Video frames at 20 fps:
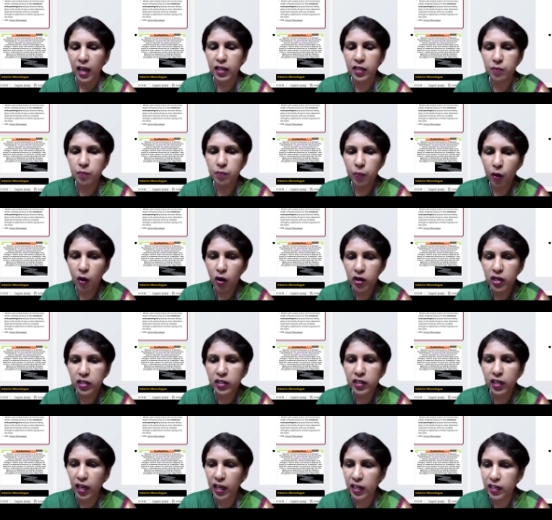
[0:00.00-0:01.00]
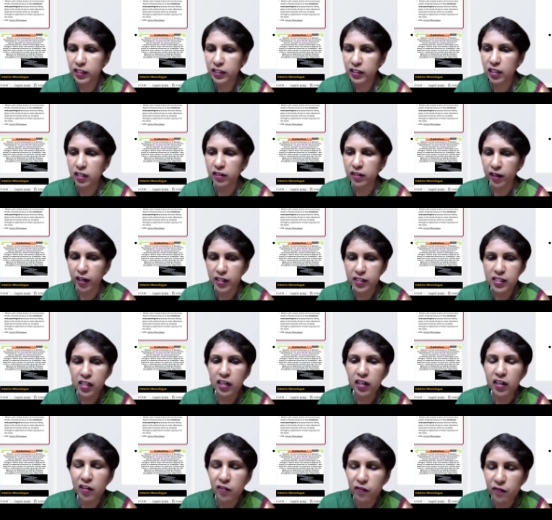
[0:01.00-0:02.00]
And important character traits
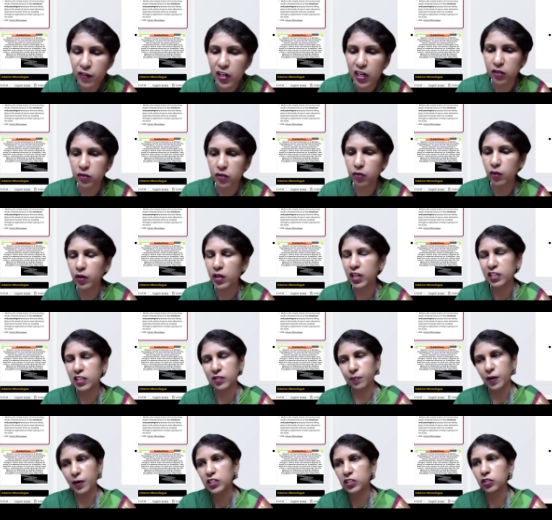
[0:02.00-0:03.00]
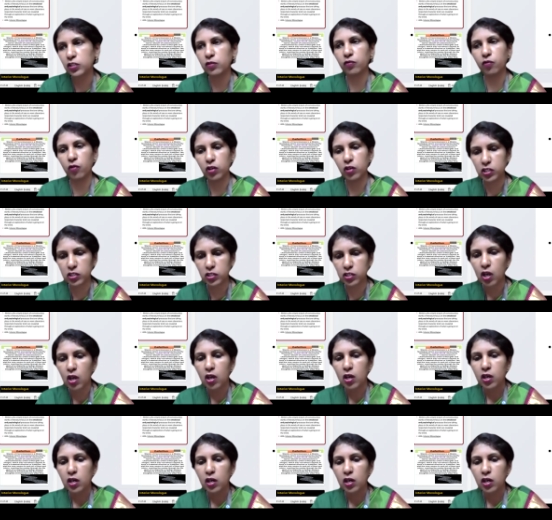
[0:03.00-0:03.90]
are revealed through an expression of what is